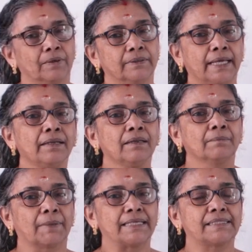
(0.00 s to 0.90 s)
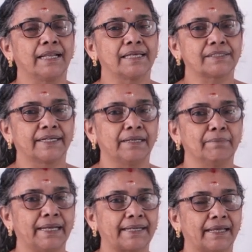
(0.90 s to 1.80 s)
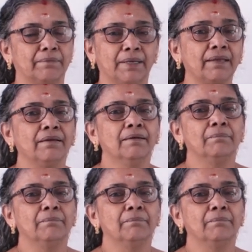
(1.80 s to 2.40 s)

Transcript: Then price elasticity demand can be